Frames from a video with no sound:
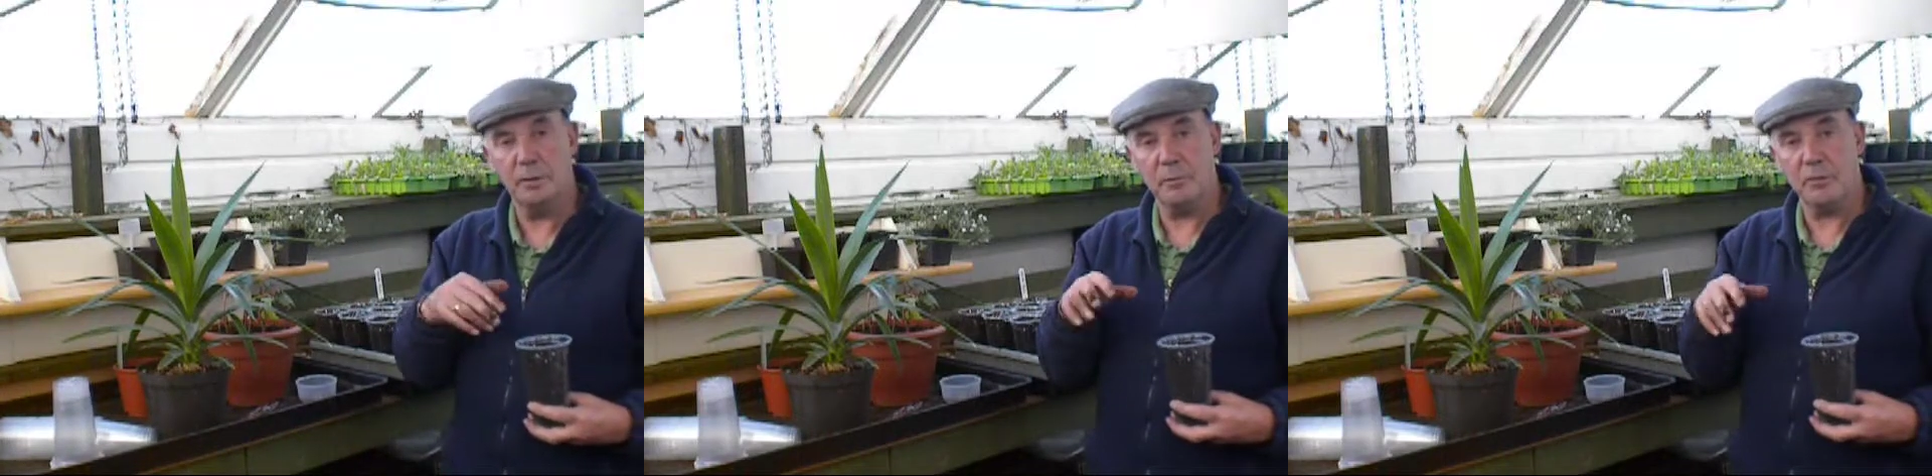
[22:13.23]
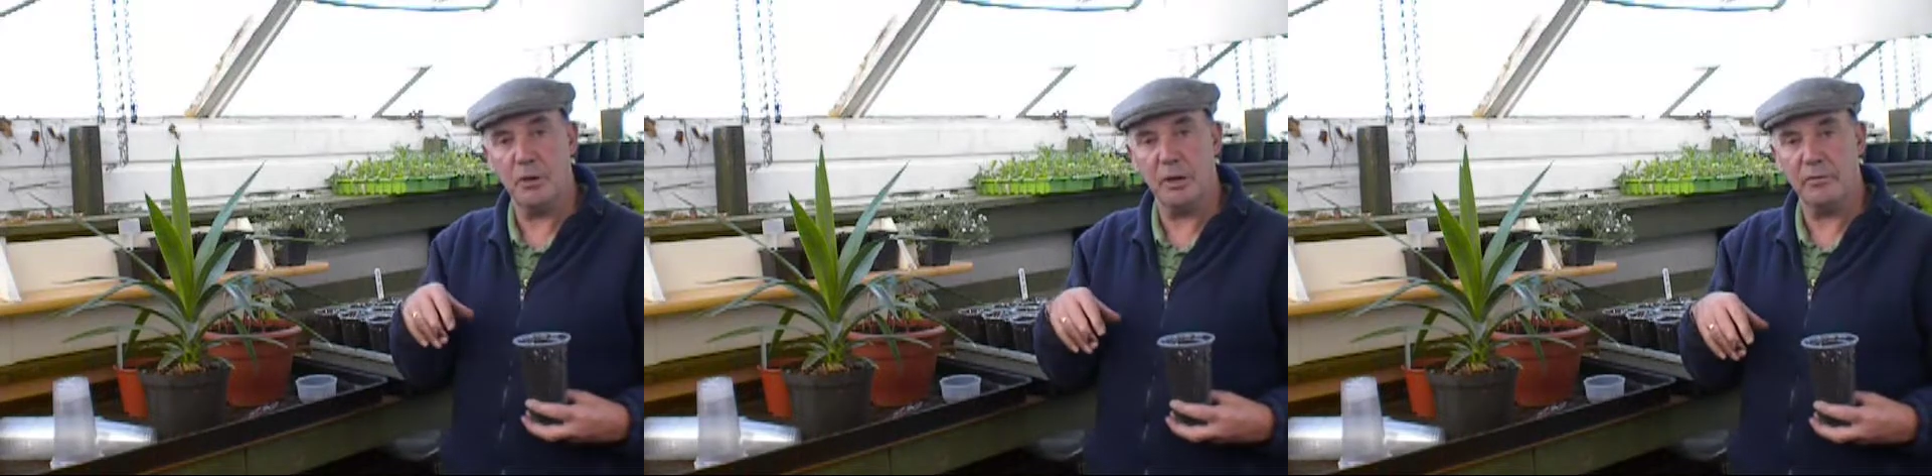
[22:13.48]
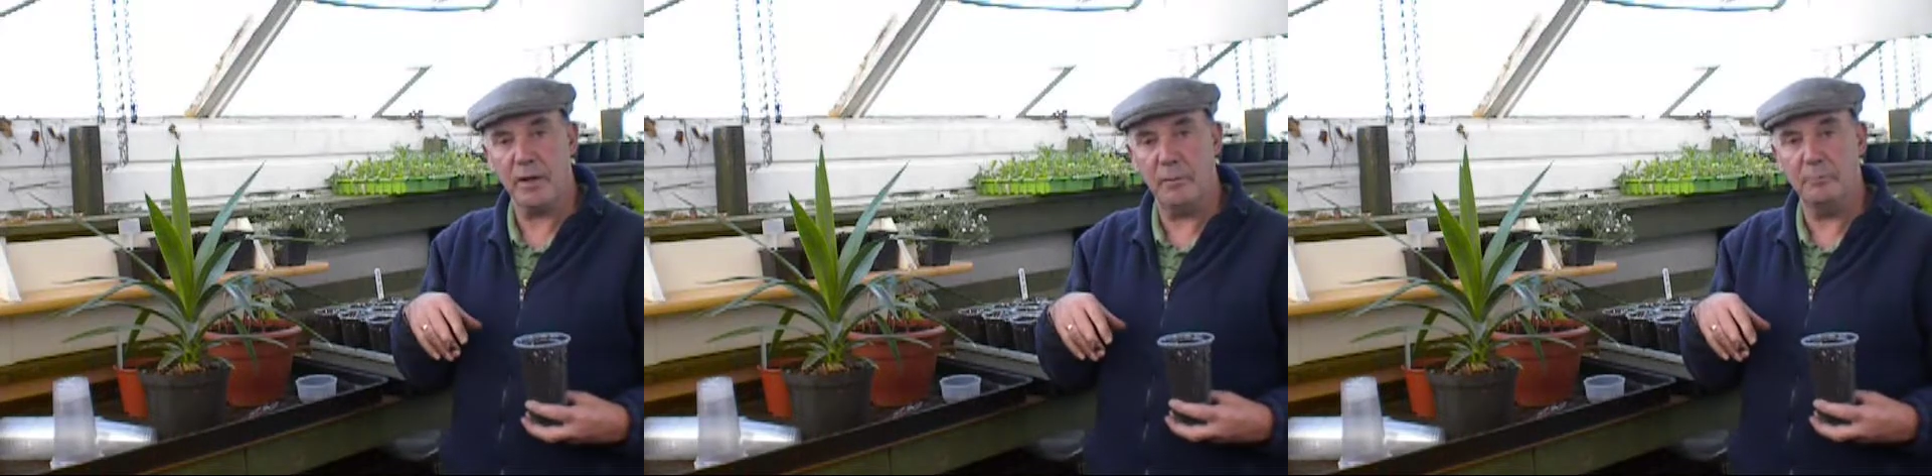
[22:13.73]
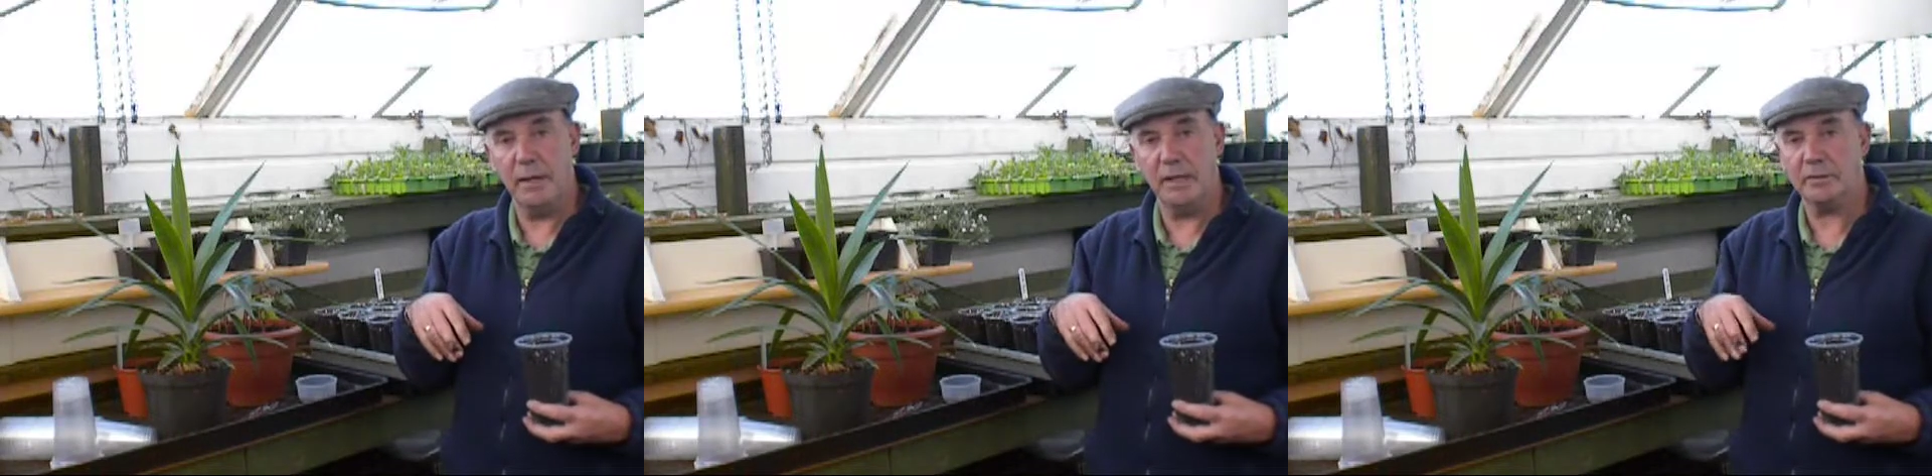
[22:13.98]
them a drink of
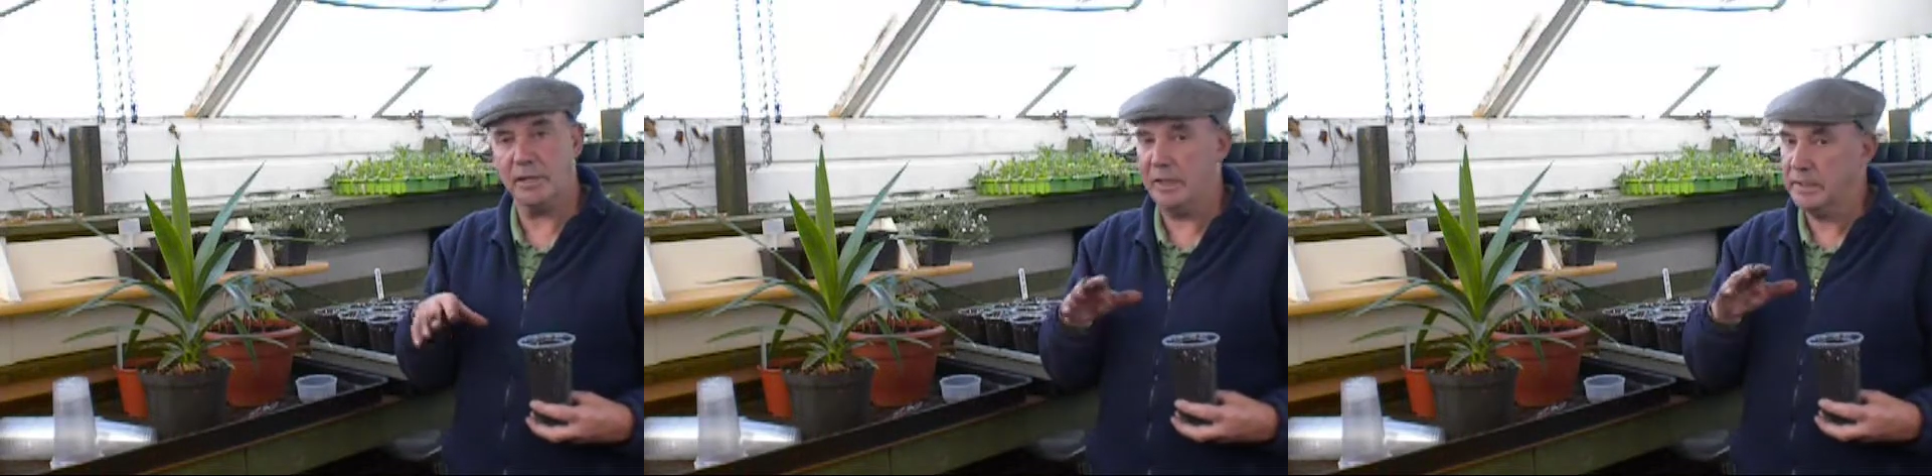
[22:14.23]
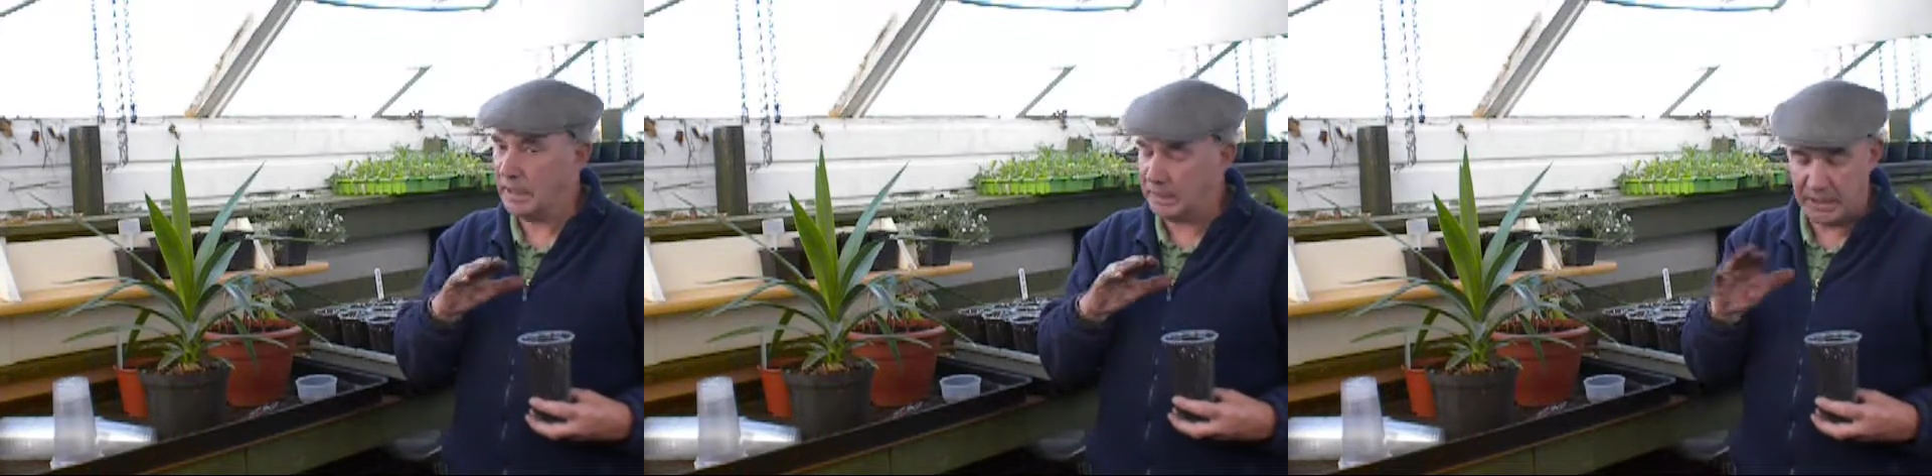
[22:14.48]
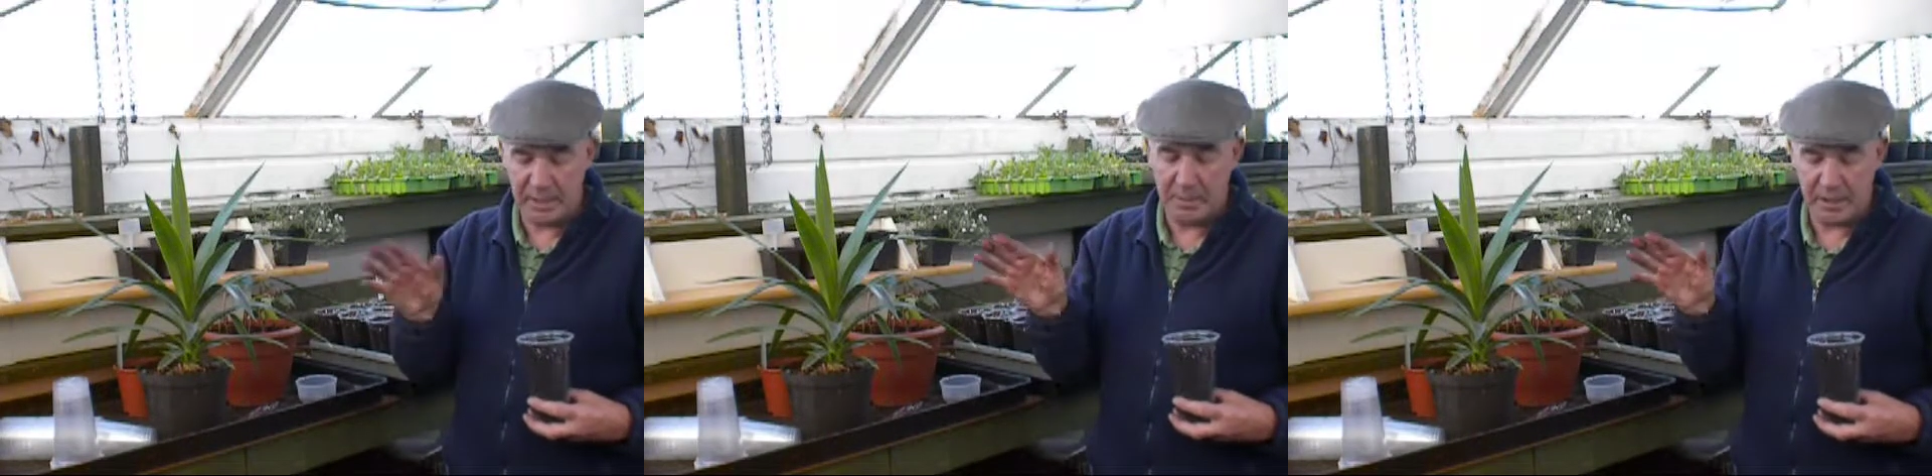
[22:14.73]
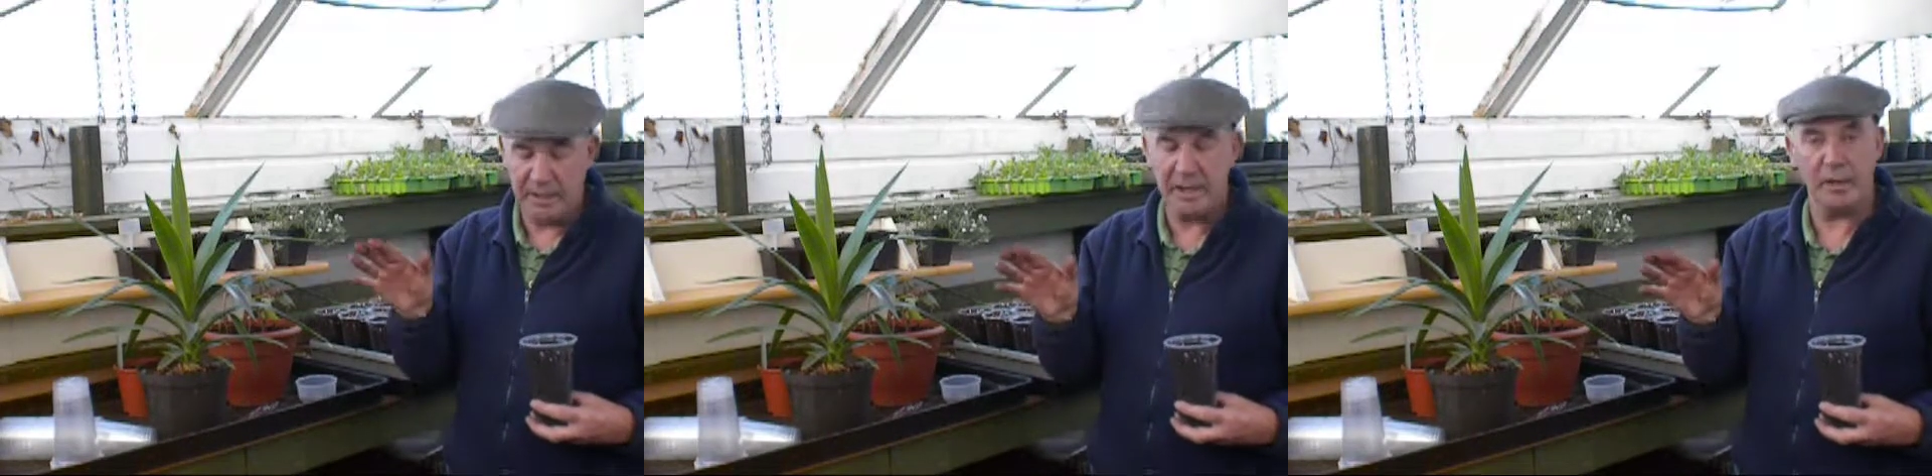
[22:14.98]
chamomile tea, and that'll
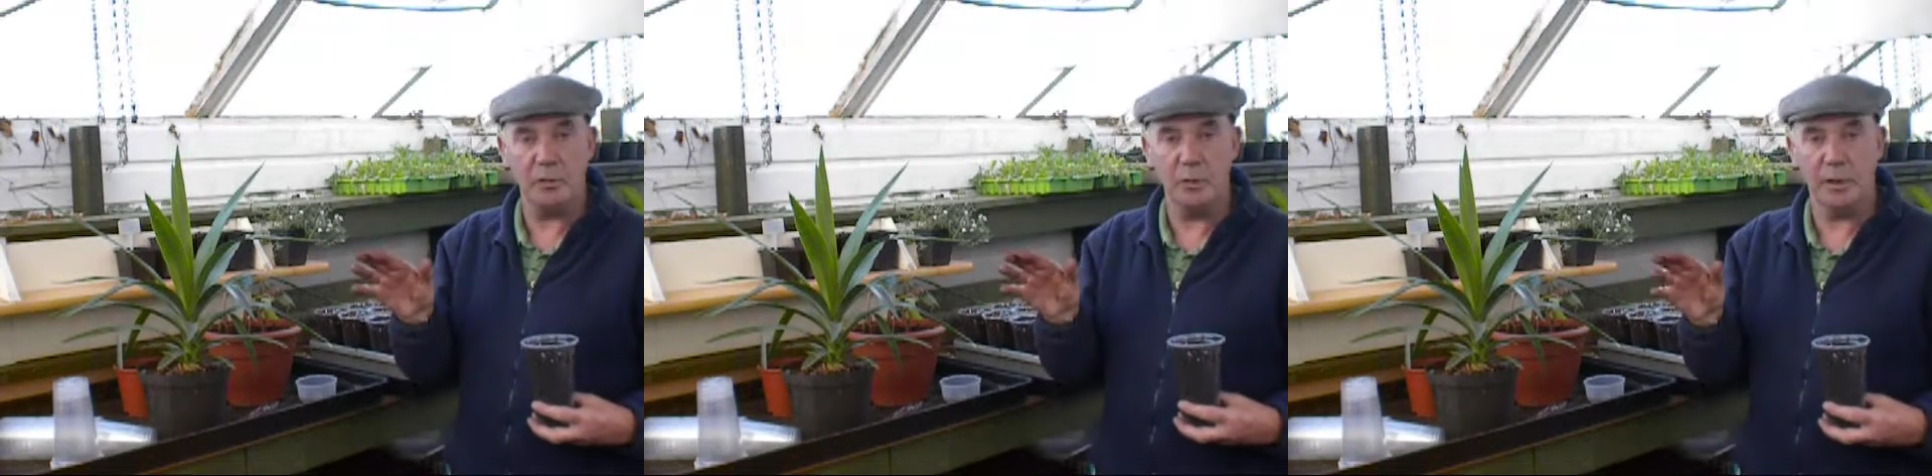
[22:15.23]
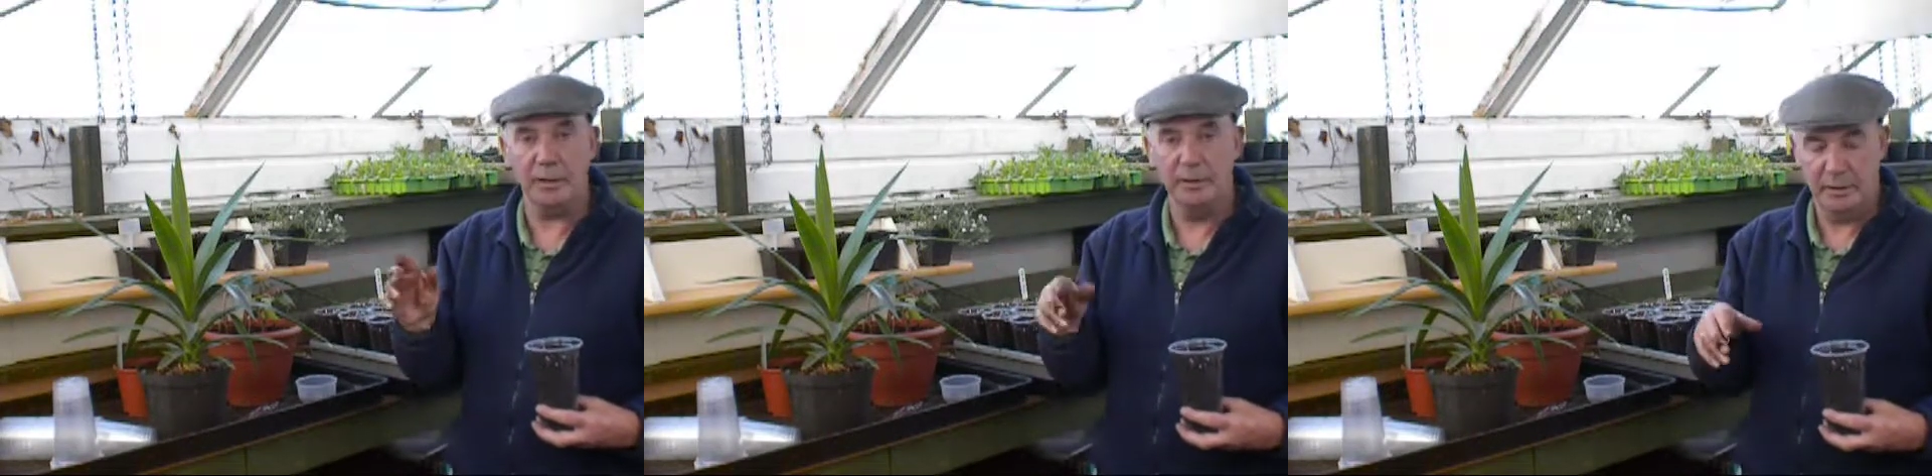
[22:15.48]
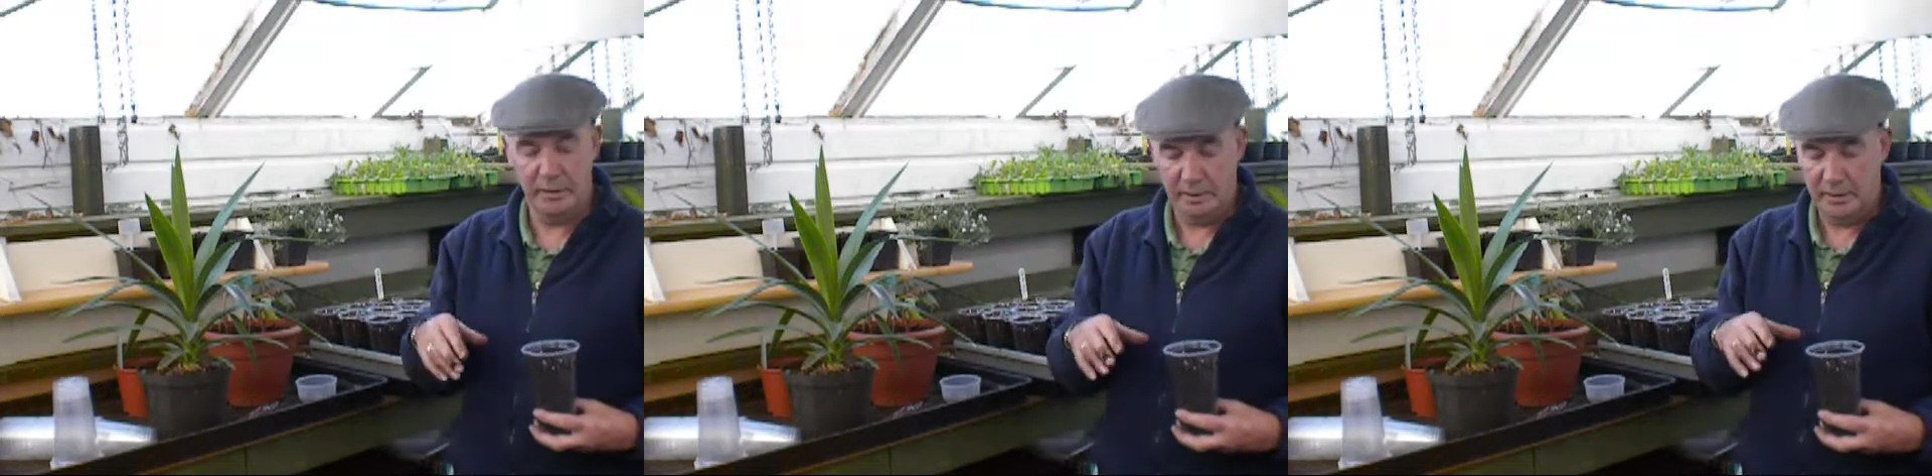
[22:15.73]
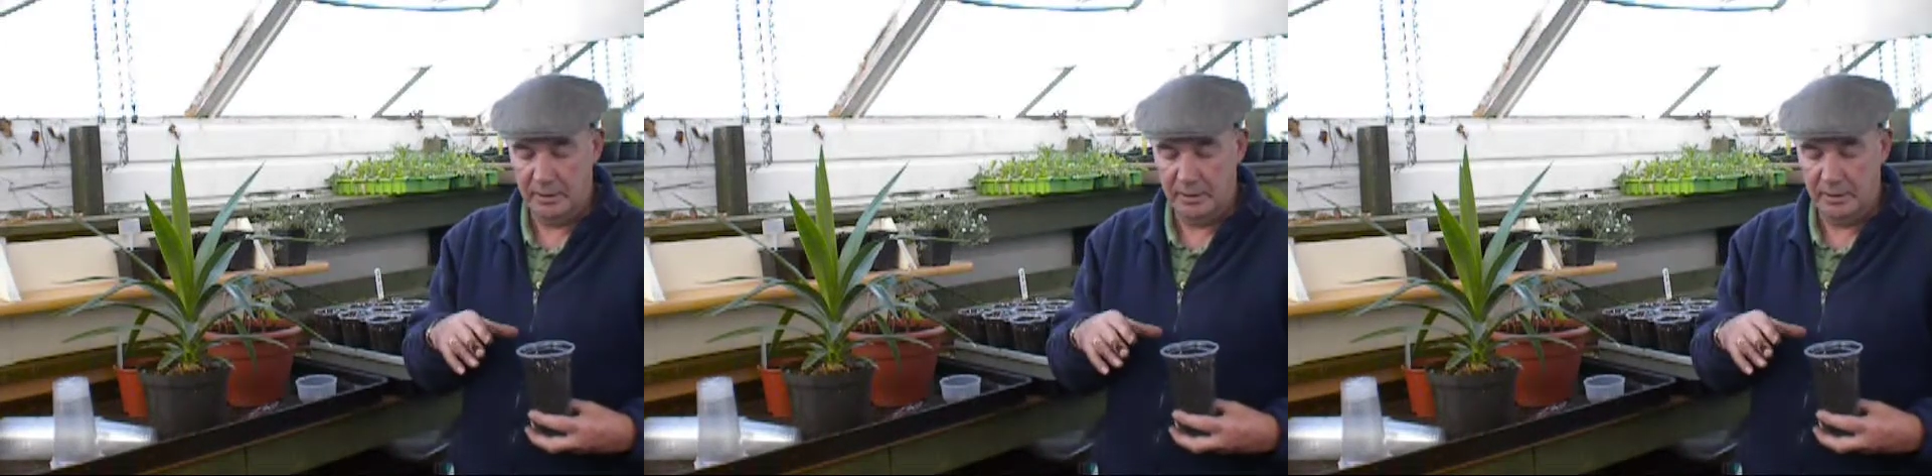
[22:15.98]
keep any of that away.